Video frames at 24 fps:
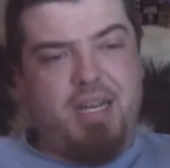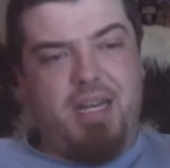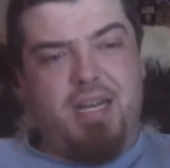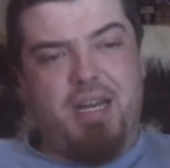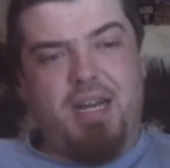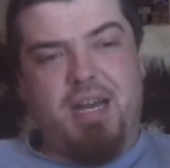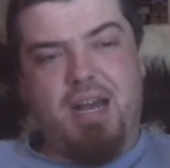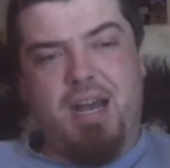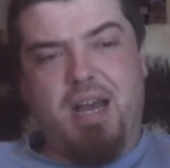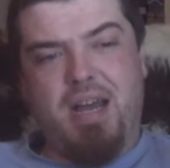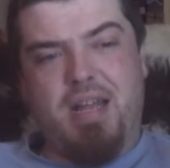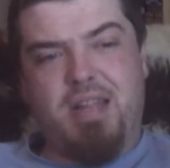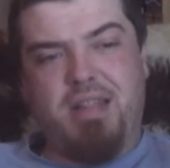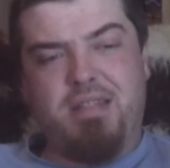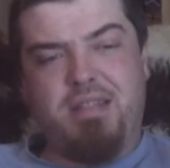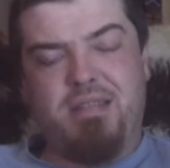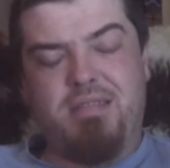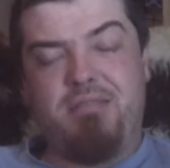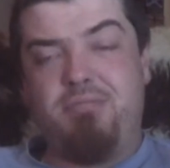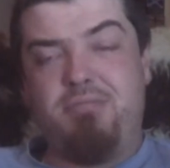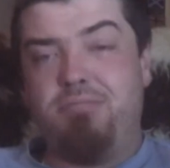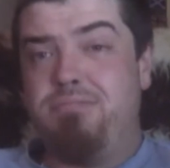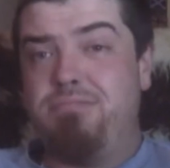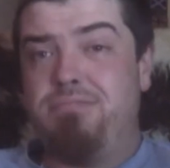
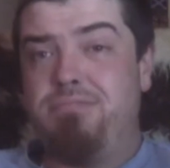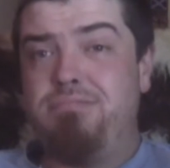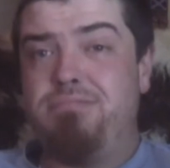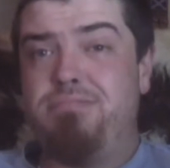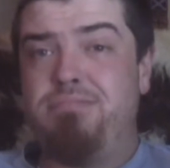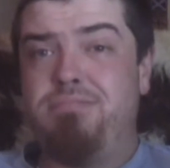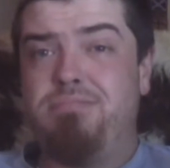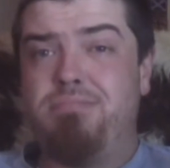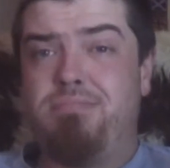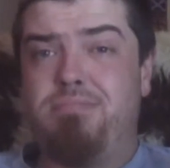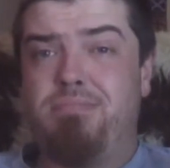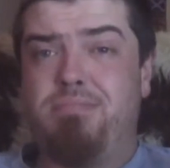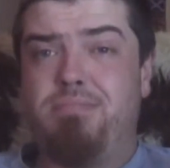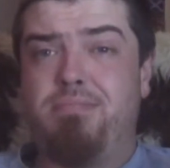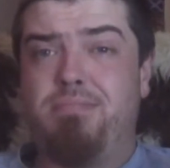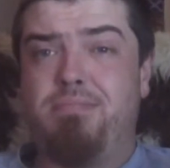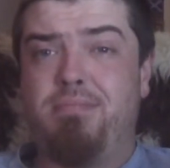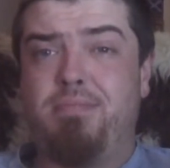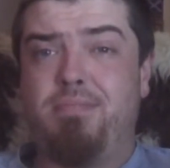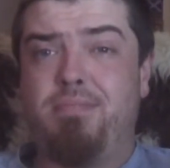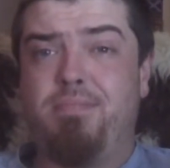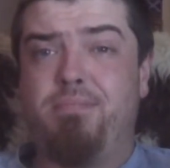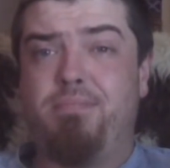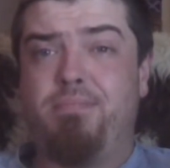And
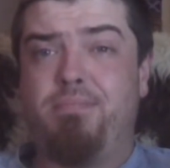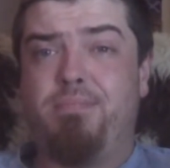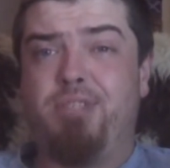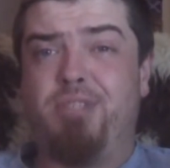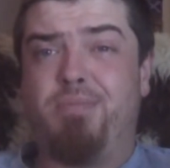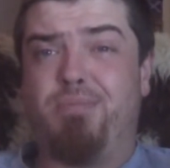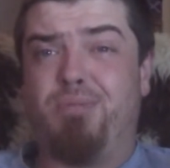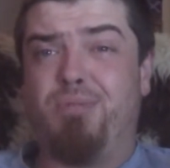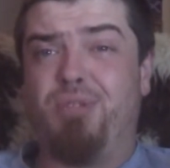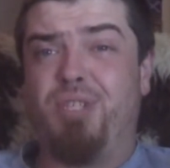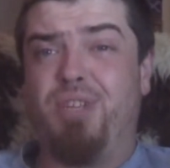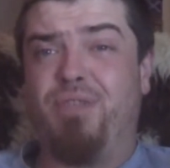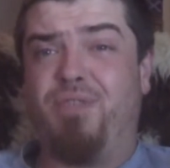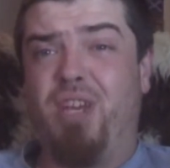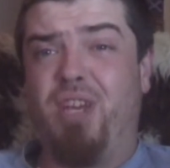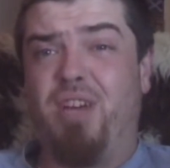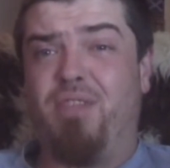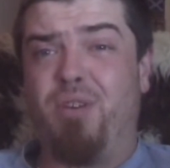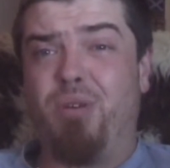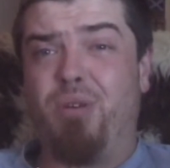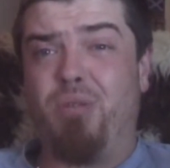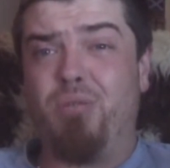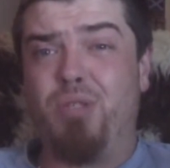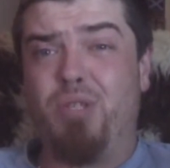I suppose if you
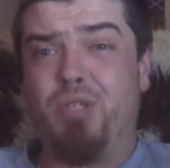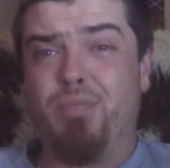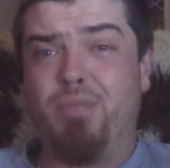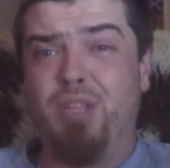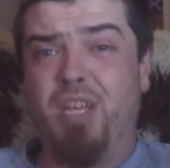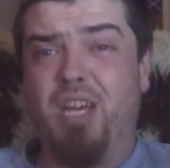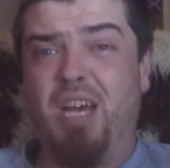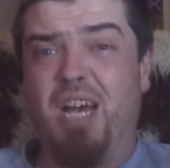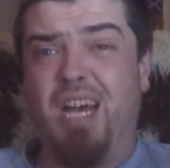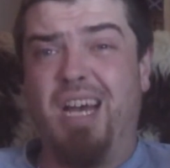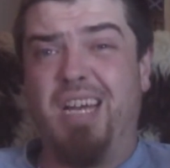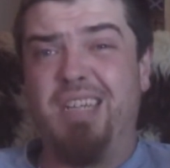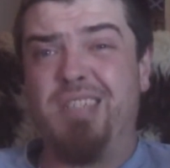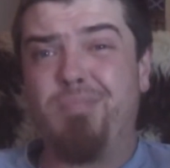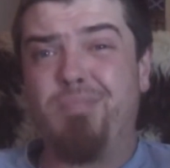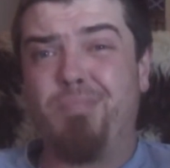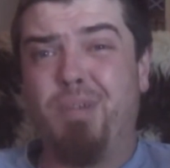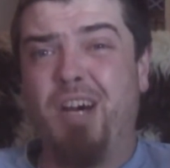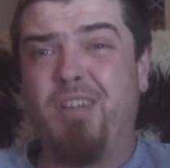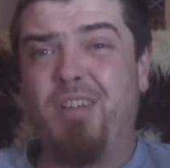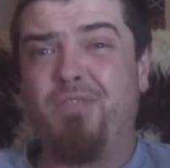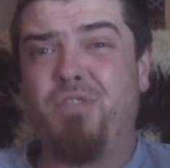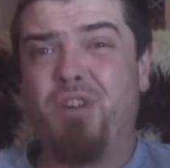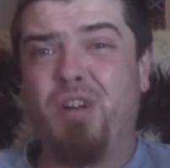ever know somebody that is
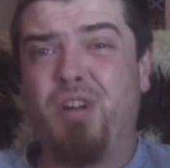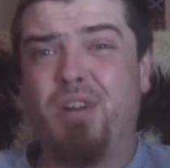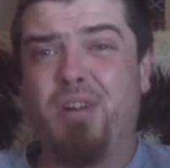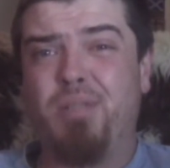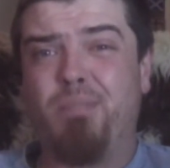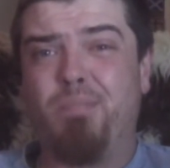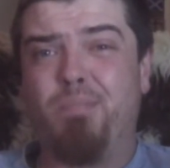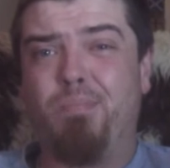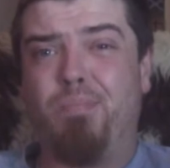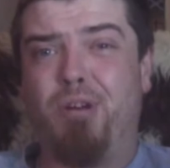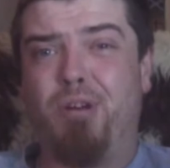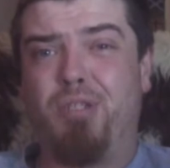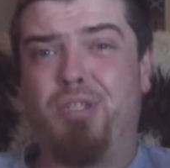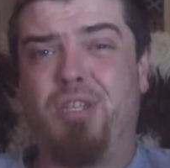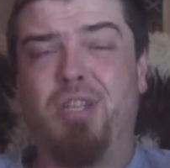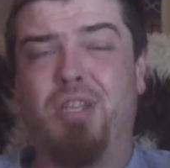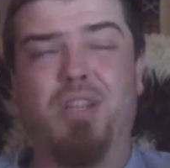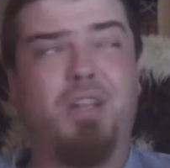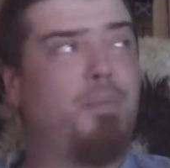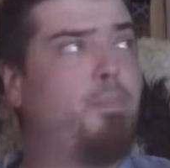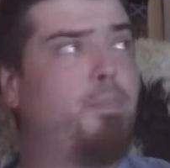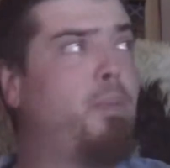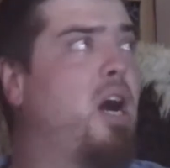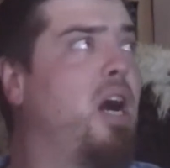bad for bursting
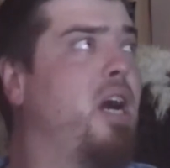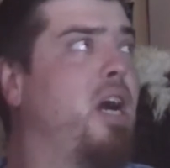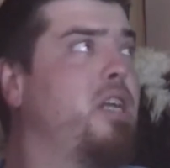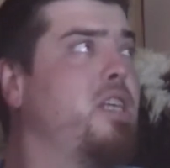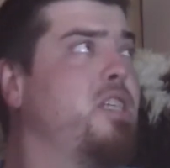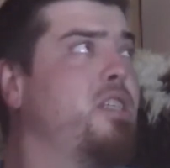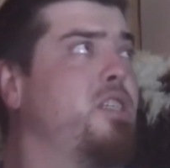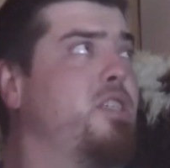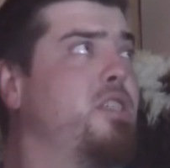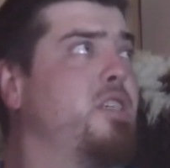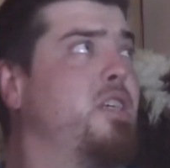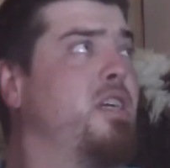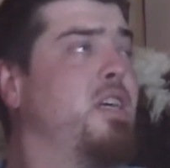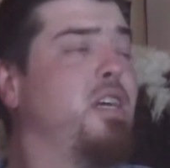their batteries,